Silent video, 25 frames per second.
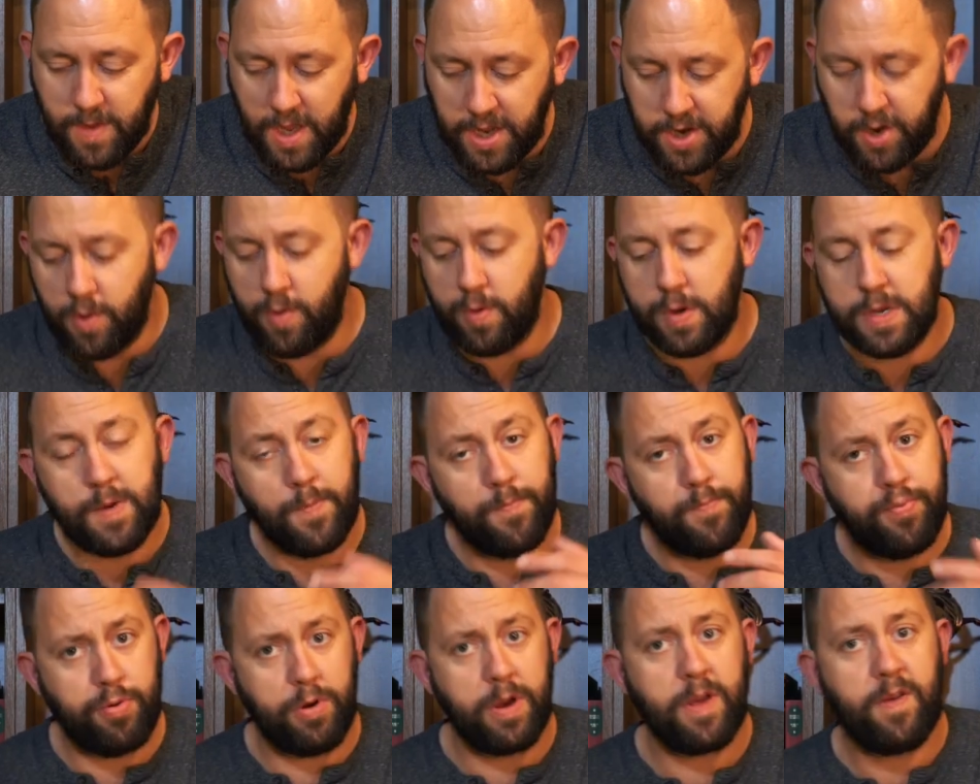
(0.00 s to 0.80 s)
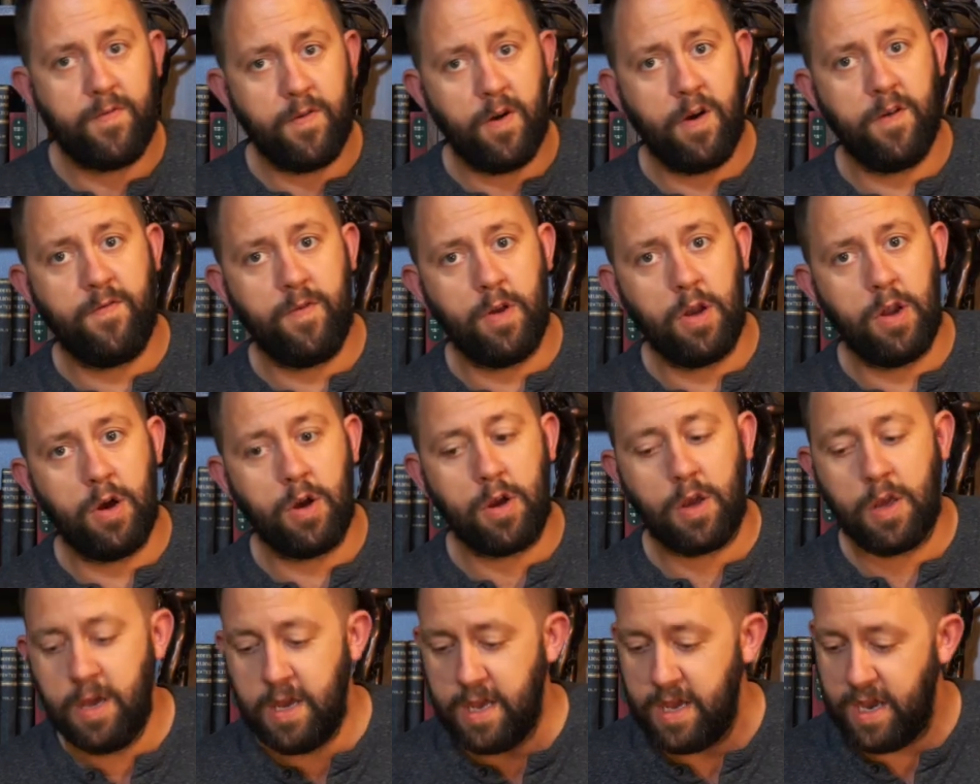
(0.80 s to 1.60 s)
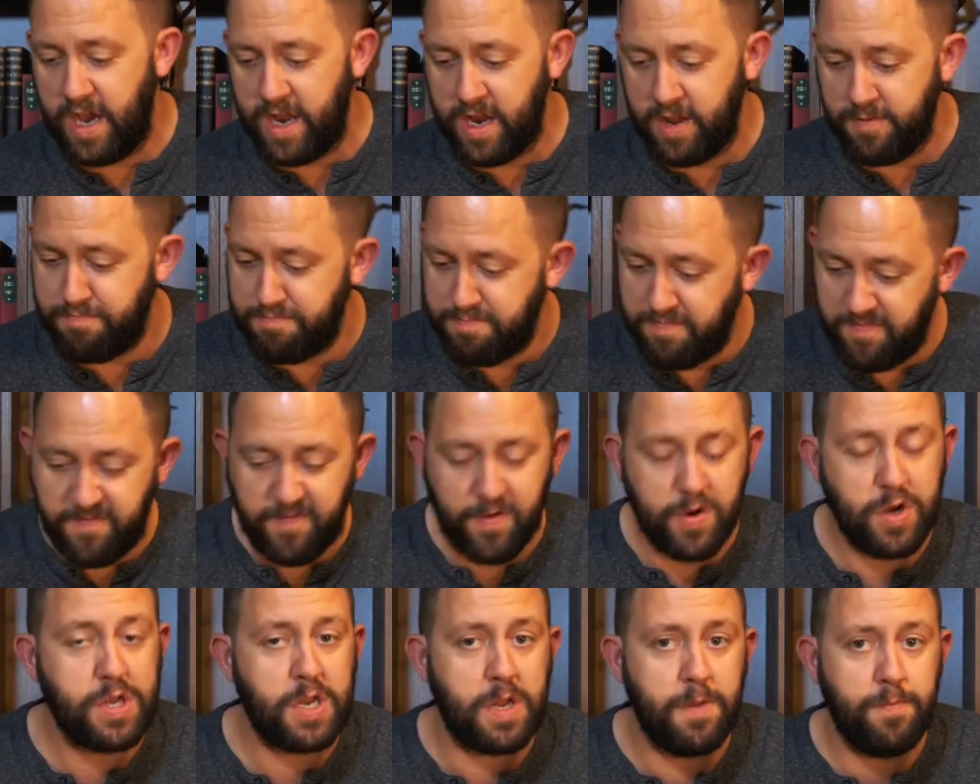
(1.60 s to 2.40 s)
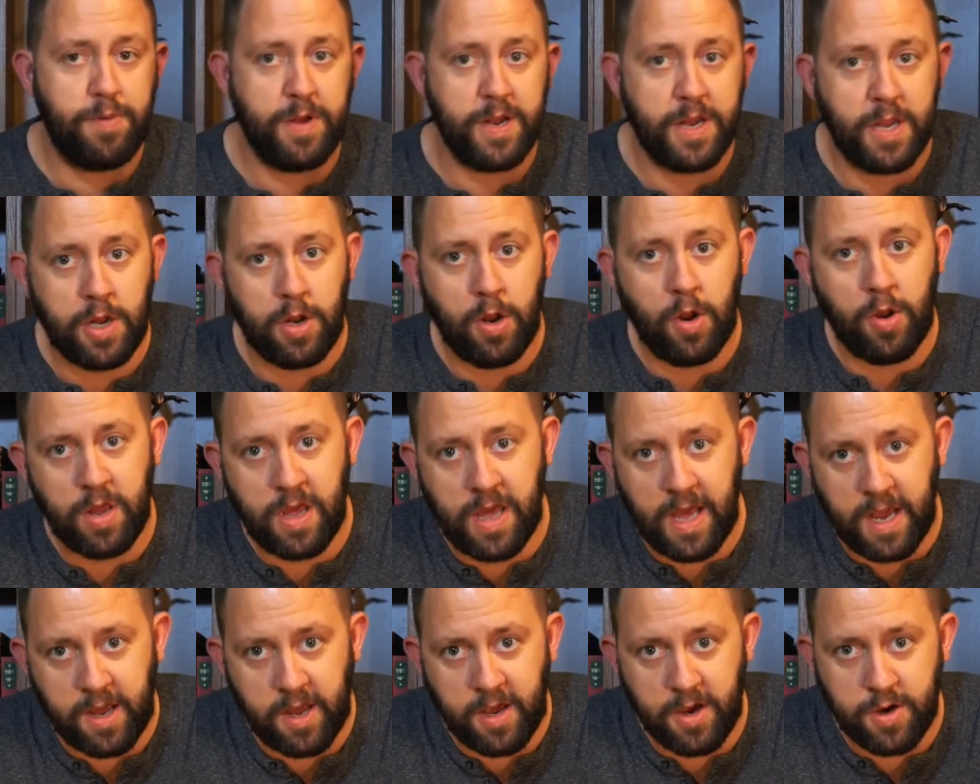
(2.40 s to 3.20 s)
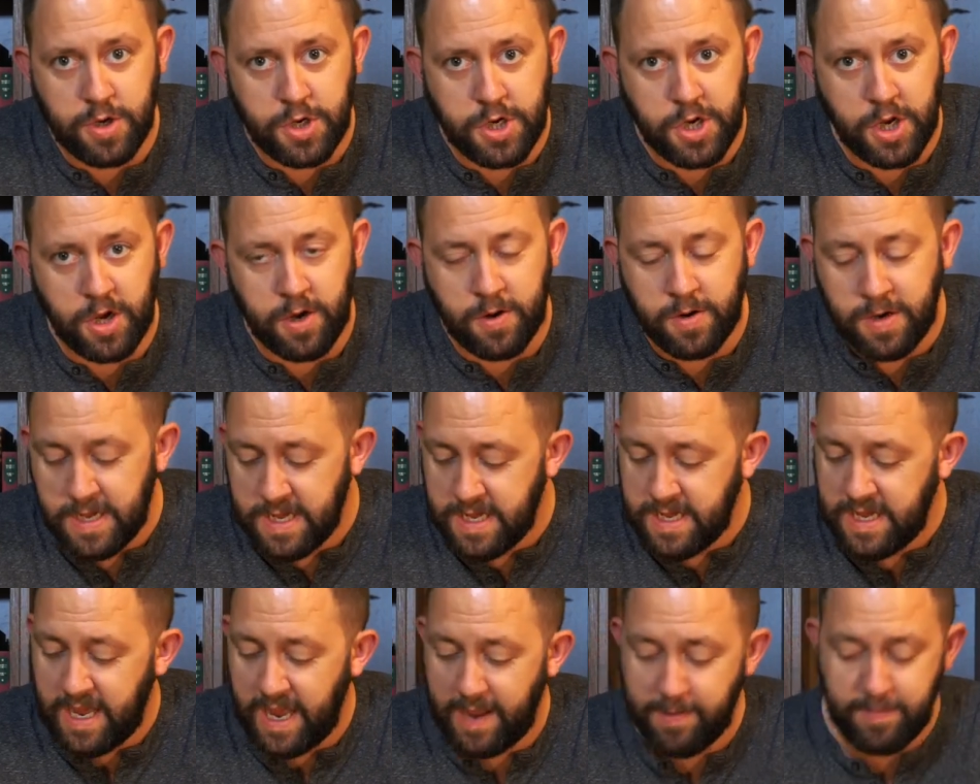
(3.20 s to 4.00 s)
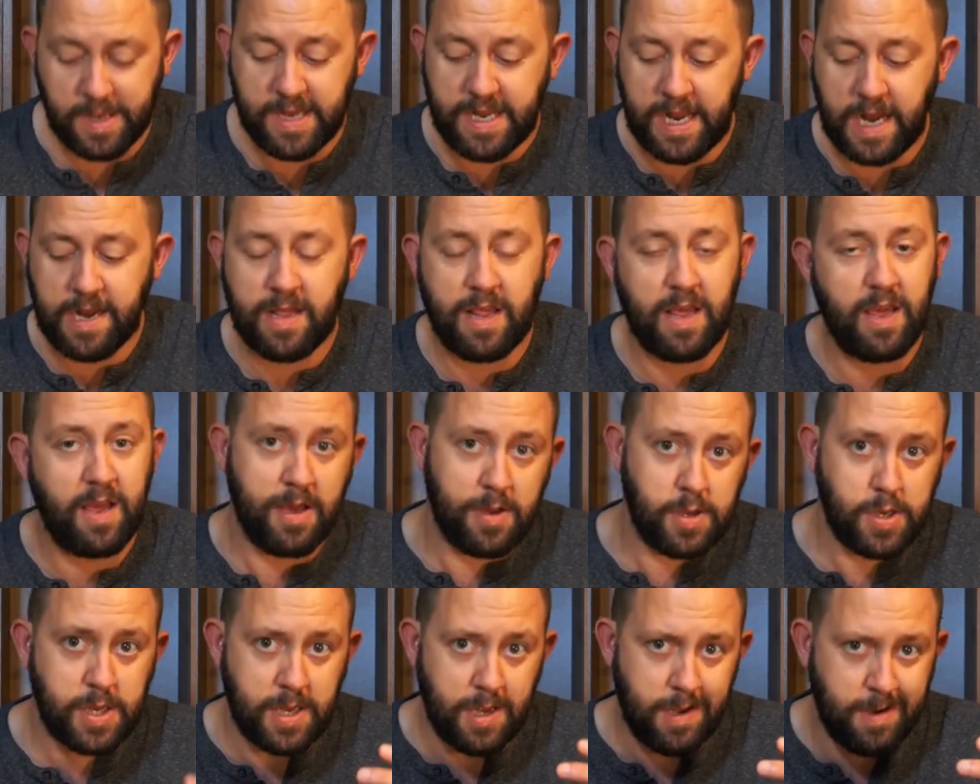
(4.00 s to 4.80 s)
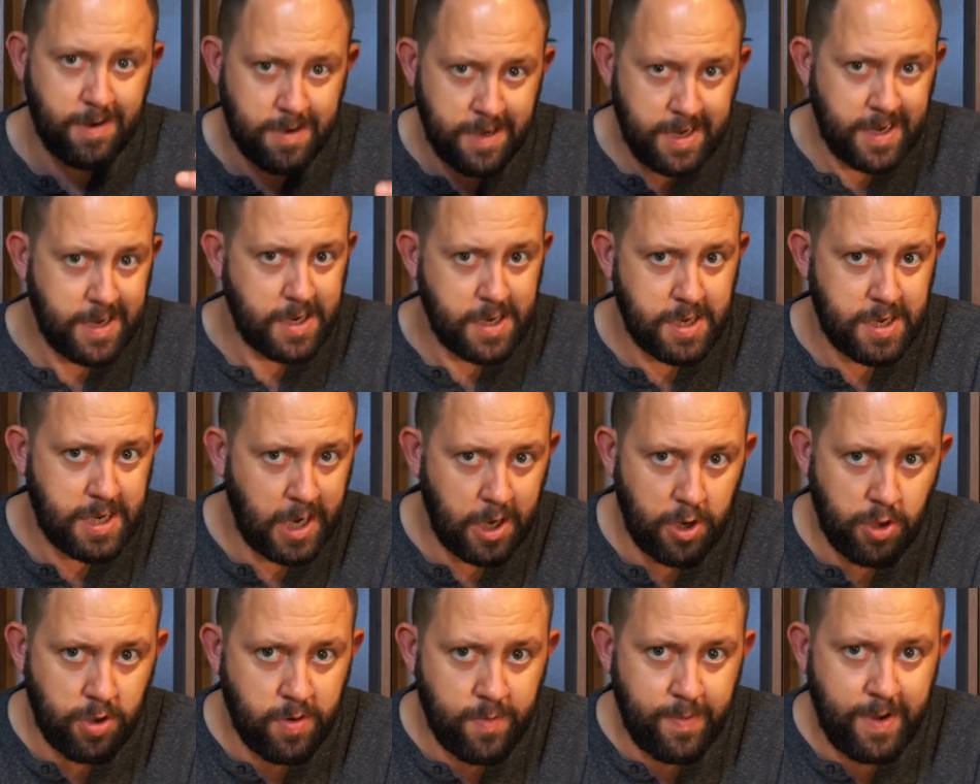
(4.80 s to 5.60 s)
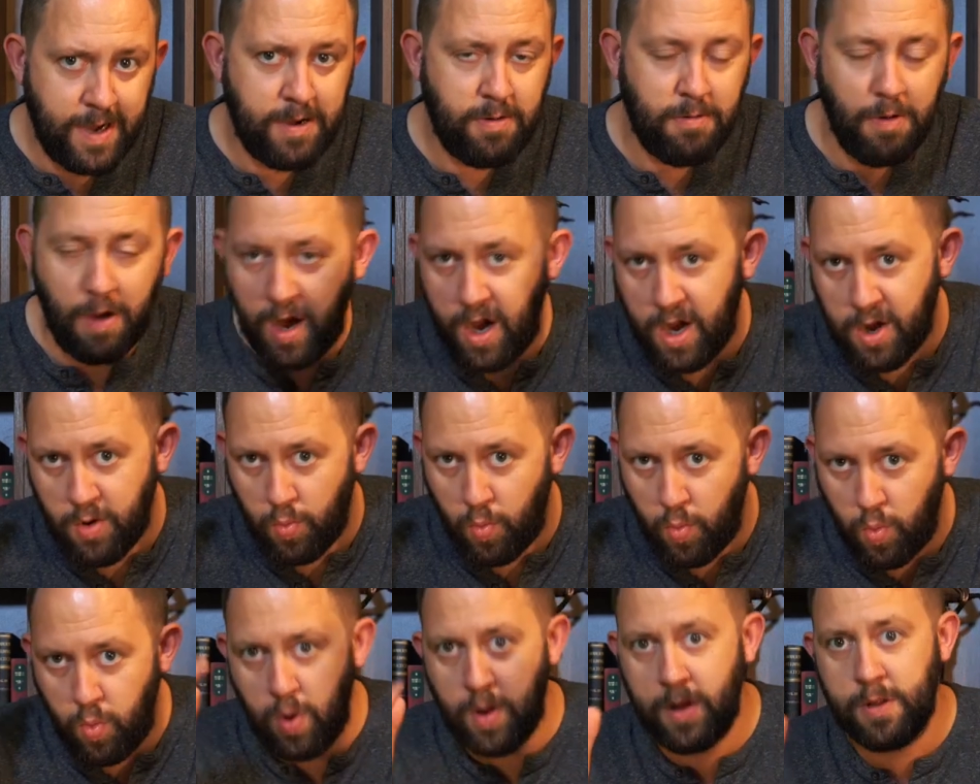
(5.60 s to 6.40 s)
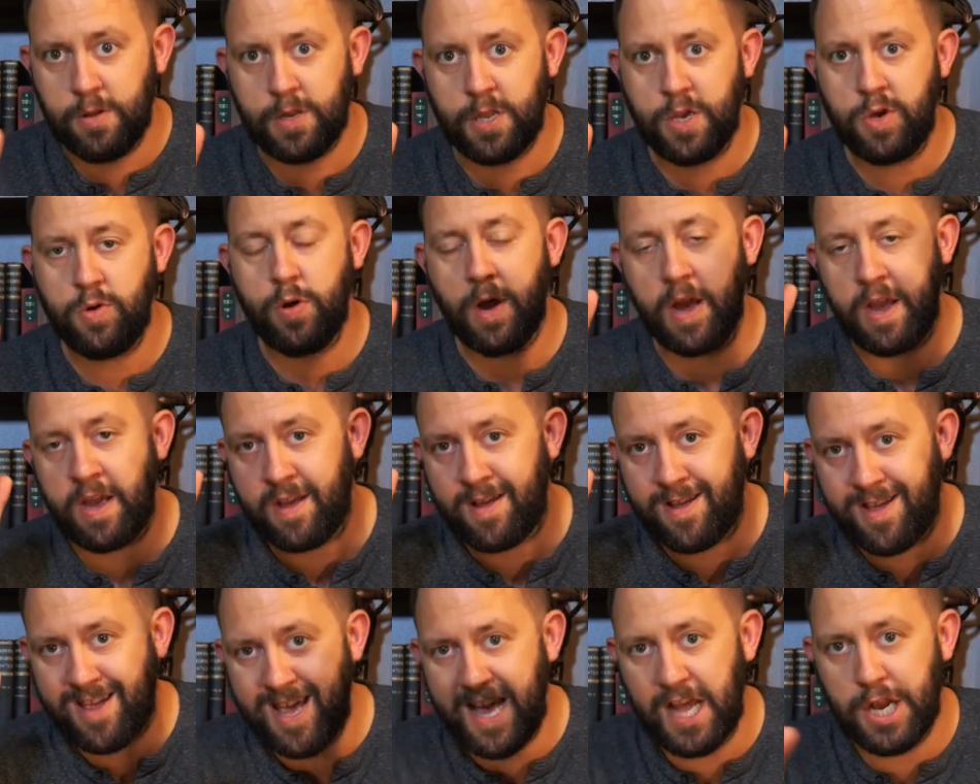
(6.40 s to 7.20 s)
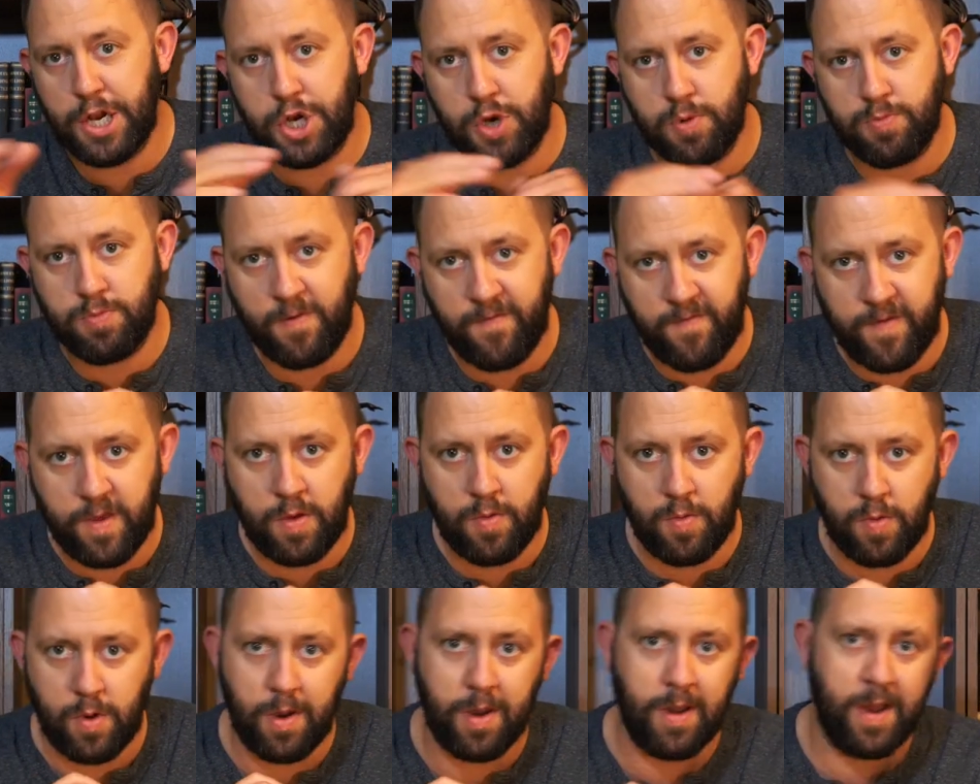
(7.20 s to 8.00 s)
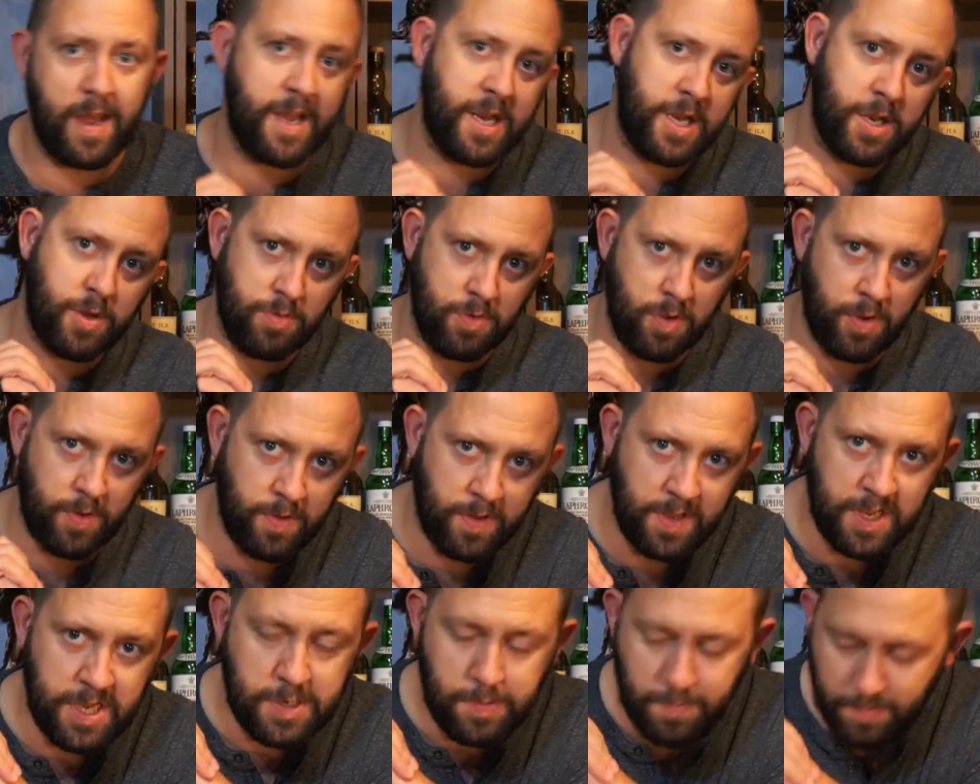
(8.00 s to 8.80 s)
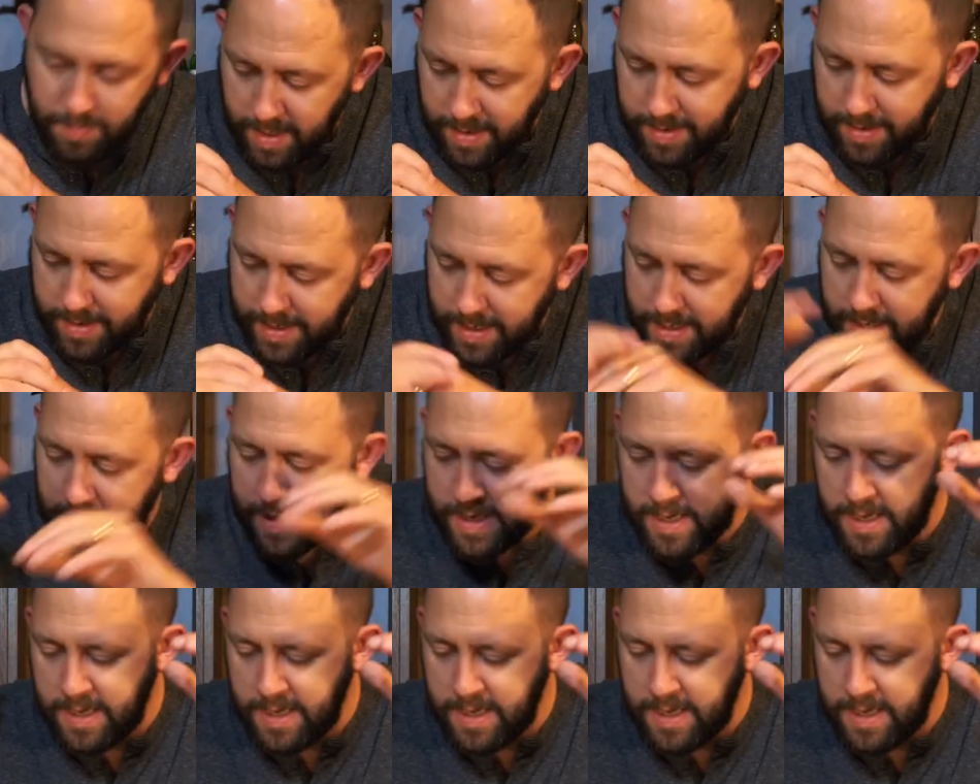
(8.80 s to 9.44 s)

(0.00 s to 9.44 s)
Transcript: I know it was a brief overlook and a first opinion on the Echo Show. If there's anything else that I need to tell you about, I will do a catch-up review later on this month.